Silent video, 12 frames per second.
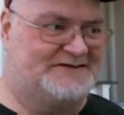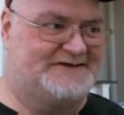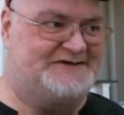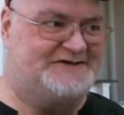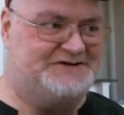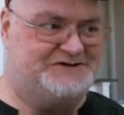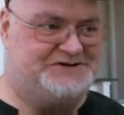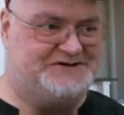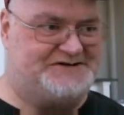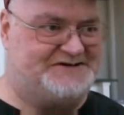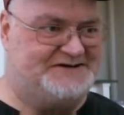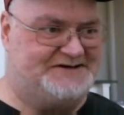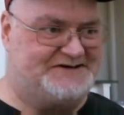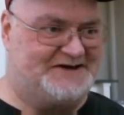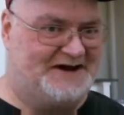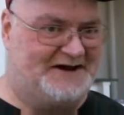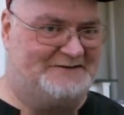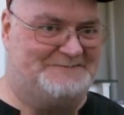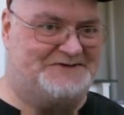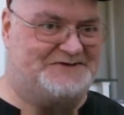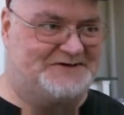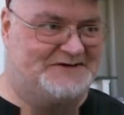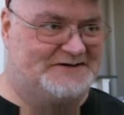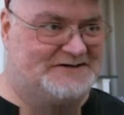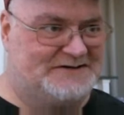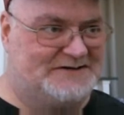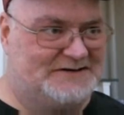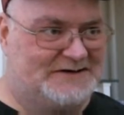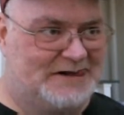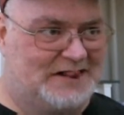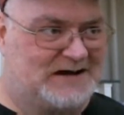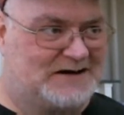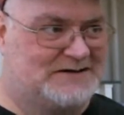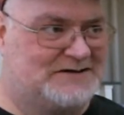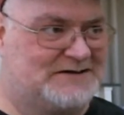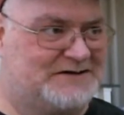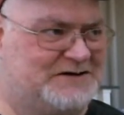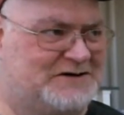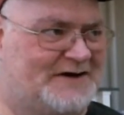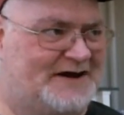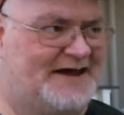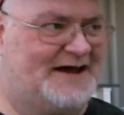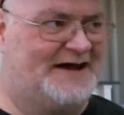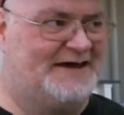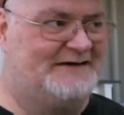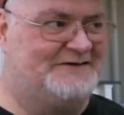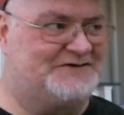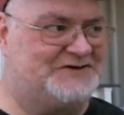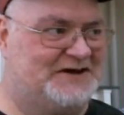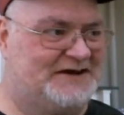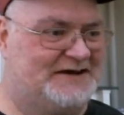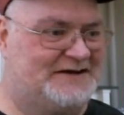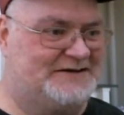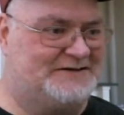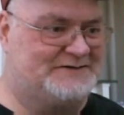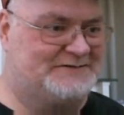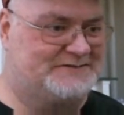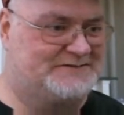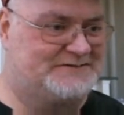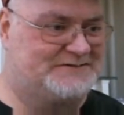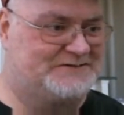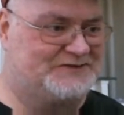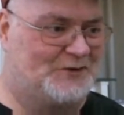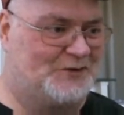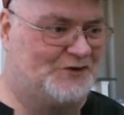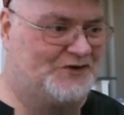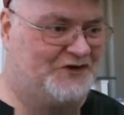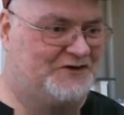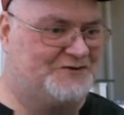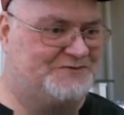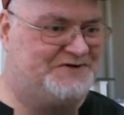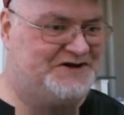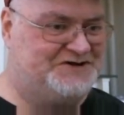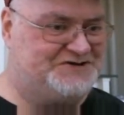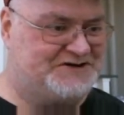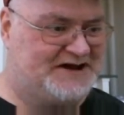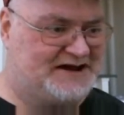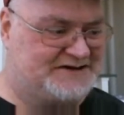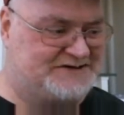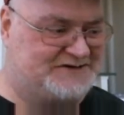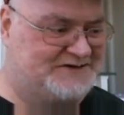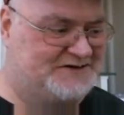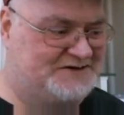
The CGC snobs. I understand the whole thing with PGX